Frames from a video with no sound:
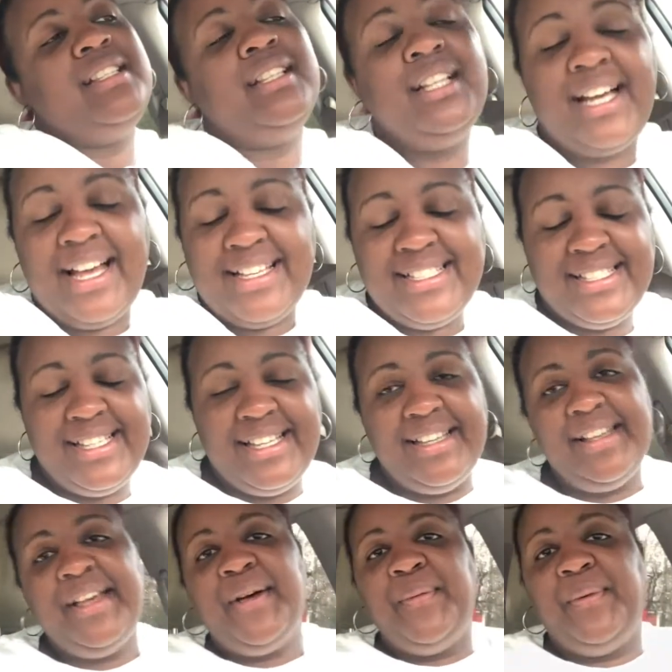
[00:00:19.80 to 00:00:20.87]

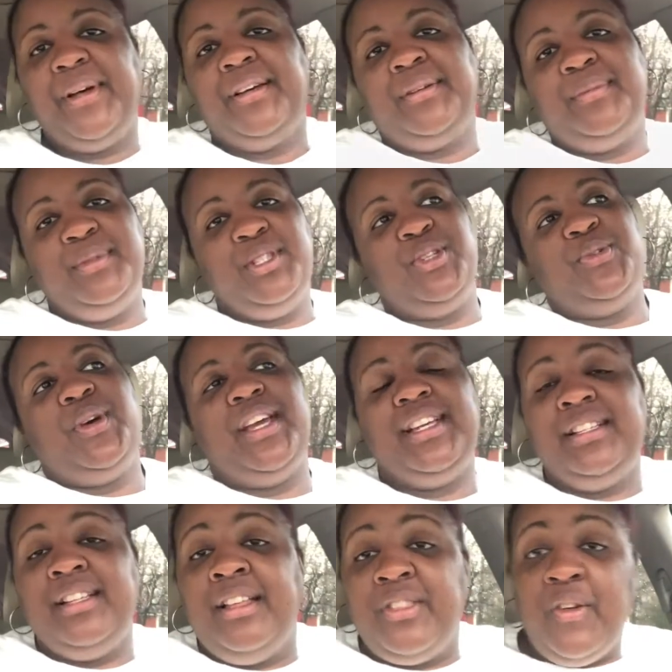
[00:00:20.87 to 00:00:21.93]
Acosta. Welcome to
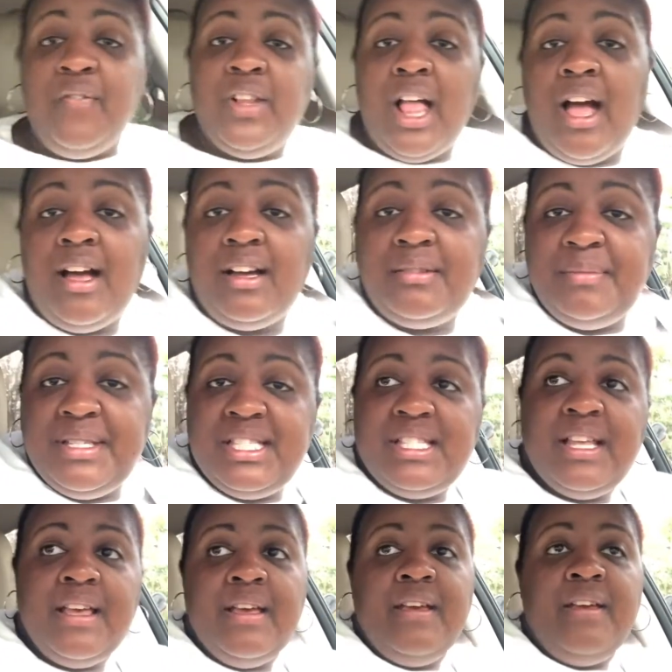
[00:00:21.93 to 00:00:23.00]
another Vlogmas
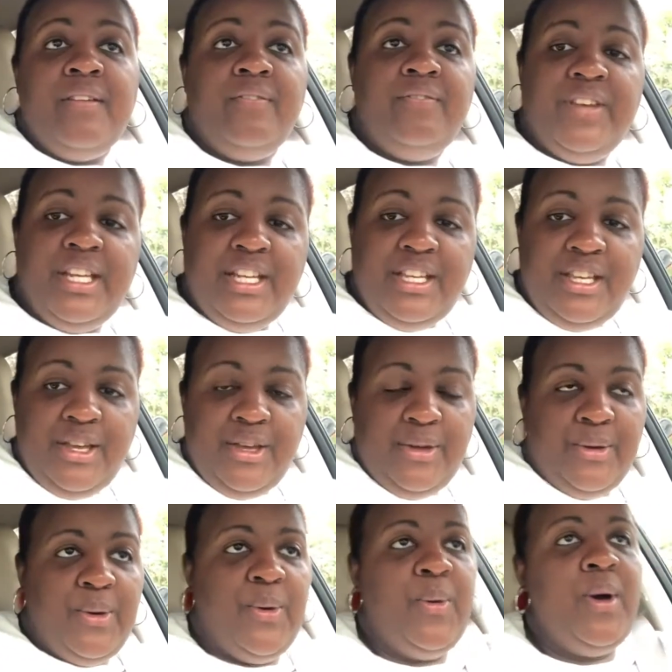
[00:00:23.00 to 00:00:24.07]

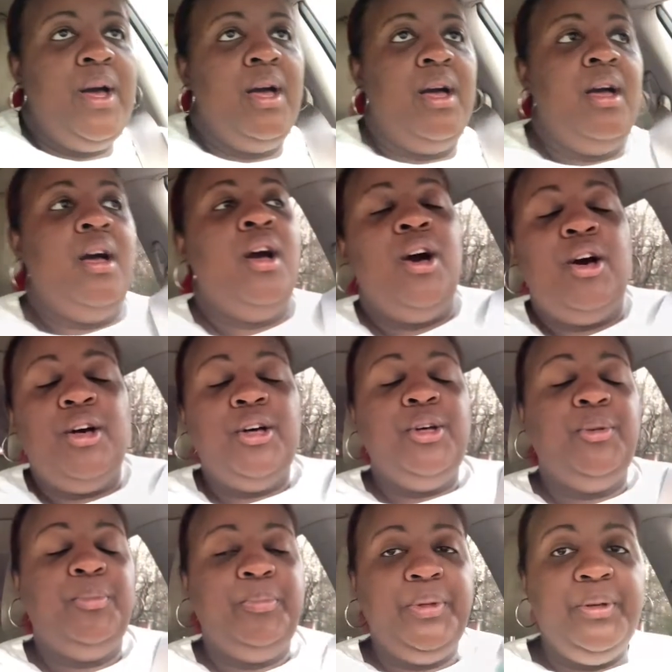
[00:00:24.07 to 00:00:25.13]
video.
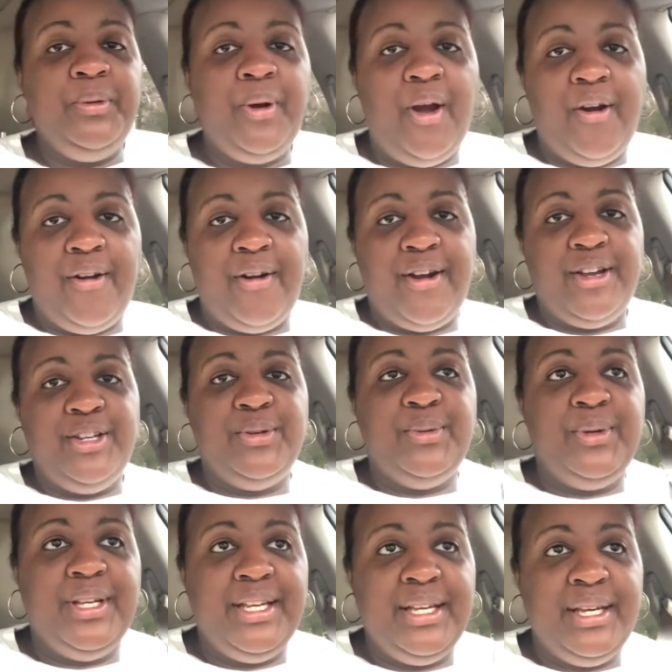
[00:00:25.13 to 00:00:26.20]
Hope you are
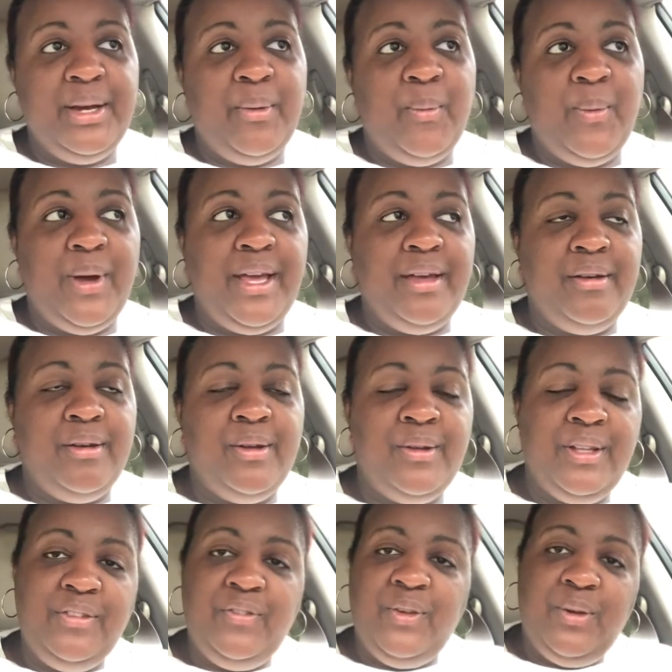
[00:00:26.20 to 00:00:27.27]
doing
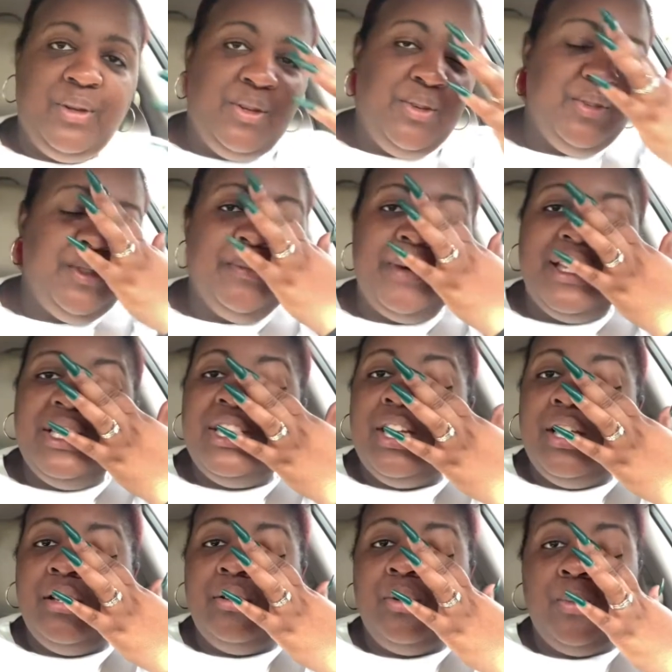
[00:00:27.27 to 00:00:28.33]
well. If you're new to my
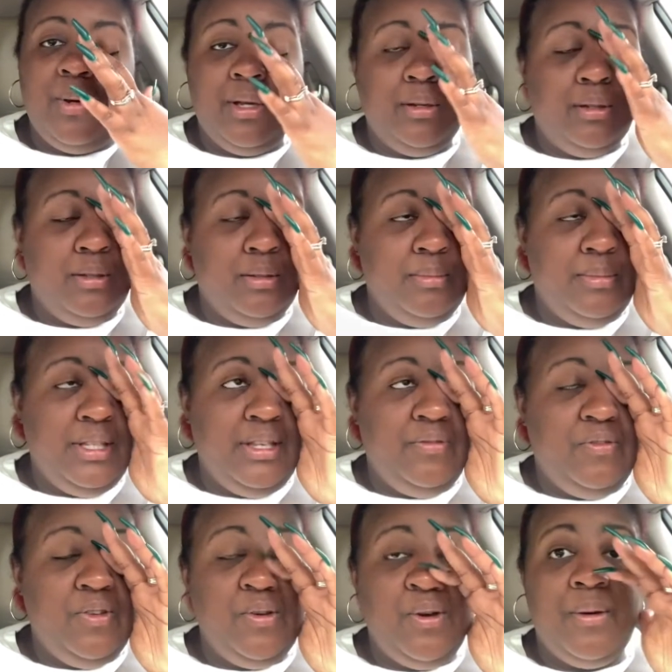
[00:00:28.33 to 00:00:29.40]
channel, welcome.
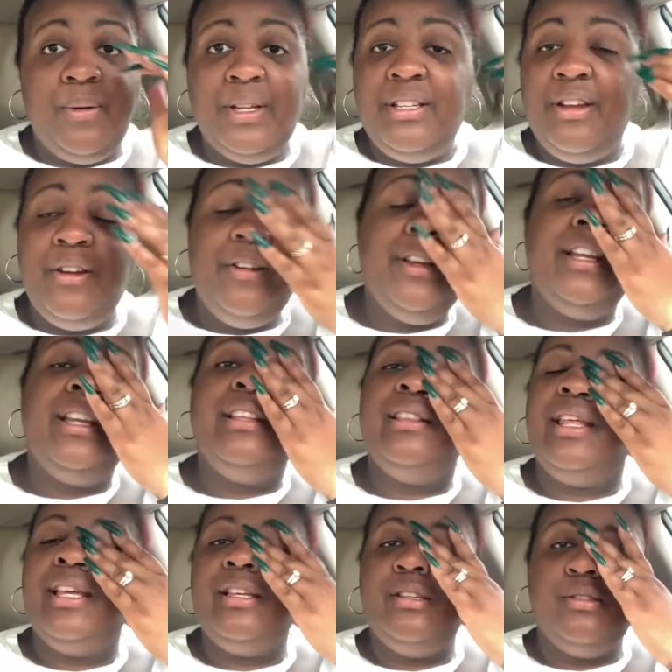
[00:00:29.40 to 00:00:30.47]
If you are returning,
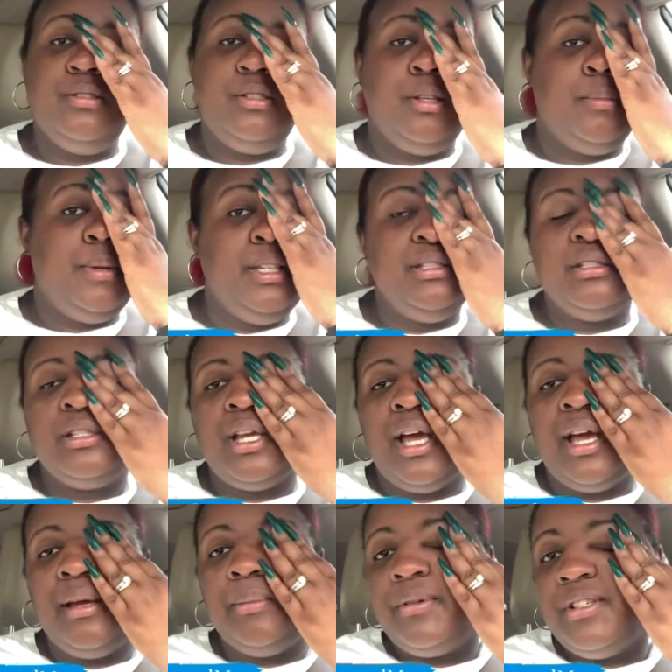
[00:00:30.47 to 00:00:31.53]
thank you so much.
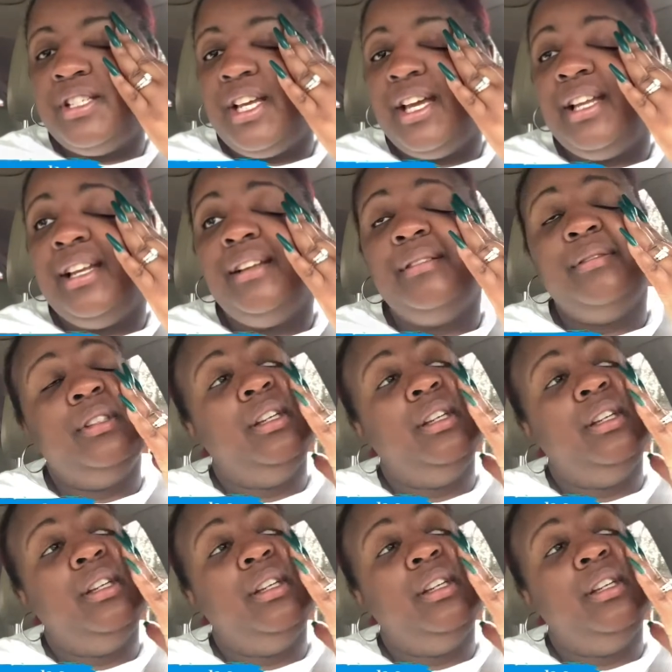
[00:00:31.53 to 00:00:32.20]
I appreciate it.